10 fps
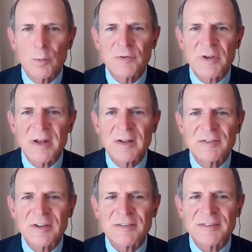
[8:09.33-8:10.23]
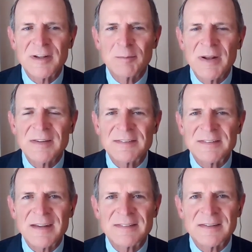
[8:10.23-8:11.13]
which can exist in many
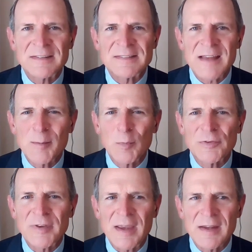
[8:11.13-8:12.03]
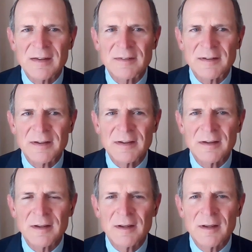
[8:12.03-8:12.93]
states simultaneously.